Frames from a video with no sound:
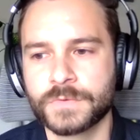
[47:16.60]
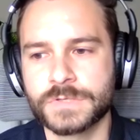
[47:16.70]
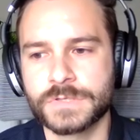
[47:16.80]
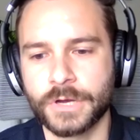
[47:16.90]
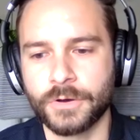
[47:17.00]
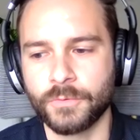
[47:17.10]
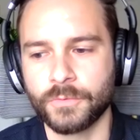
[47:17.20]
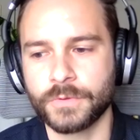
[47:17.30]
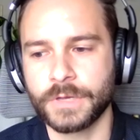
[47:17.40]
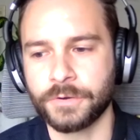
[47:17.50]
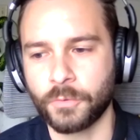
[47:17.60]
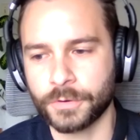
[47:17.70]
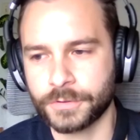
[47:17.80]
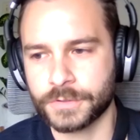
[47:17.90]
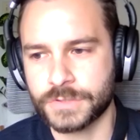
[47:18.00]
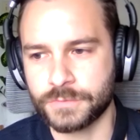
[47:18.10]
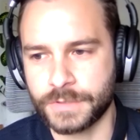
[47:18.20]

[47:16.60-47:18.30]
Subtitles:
So in order to